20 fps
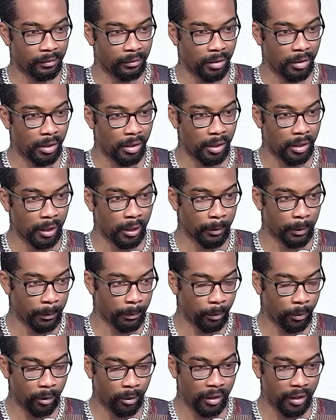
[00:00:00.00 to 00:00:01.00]
There were people
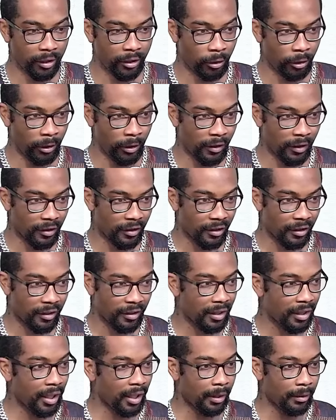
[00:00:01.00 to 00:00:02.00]
in Jesus'
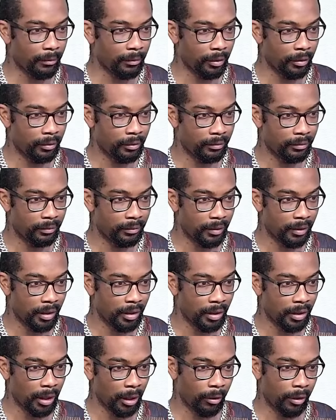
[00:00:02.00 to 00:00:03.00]
time that
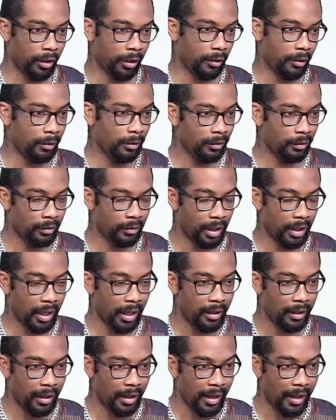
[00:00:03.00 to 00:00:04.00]
were healed,
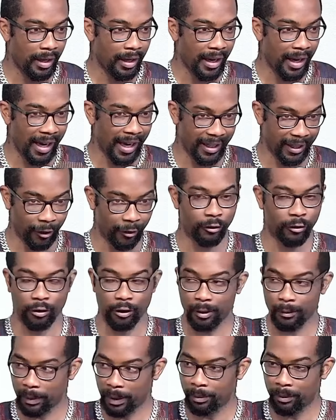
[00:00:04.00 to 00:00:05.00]
and there were some
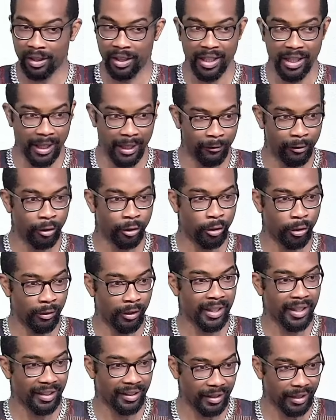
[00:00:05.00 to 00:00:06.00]
people, even during that
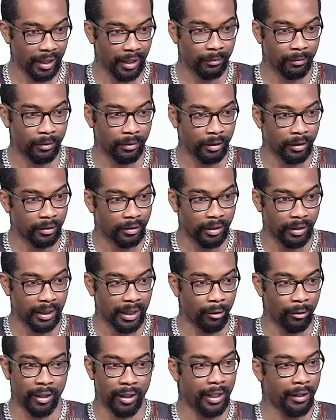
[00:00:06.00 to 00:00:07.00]
time, that were
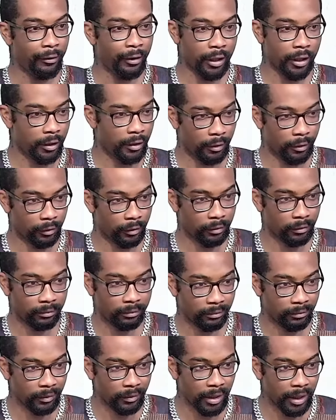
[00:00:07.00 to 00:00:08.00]
never healed.
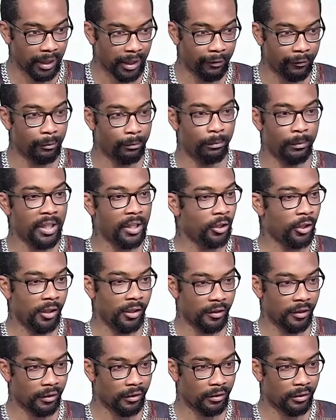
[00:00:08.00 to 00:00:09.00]
They never met
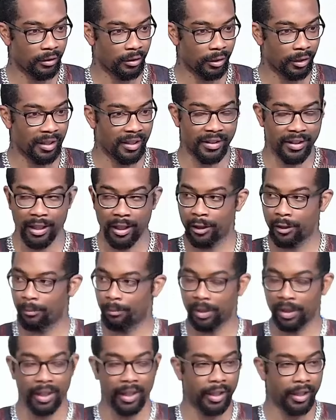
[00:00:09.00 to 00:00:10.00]
Jesus, so they stayed
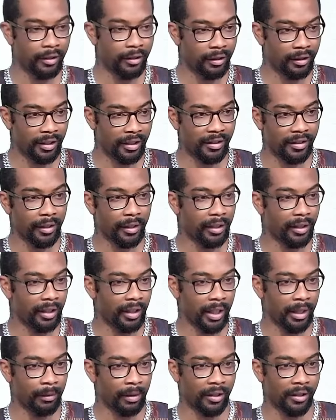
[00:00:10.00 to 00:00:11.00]
blind, they stayed lame,
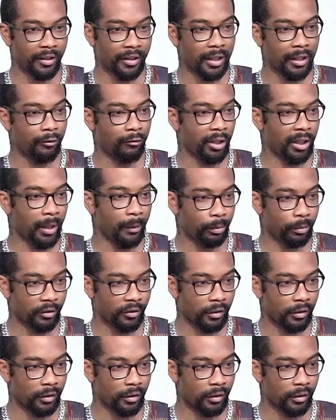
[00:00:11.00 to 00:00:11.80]
and they stayed with leprosy.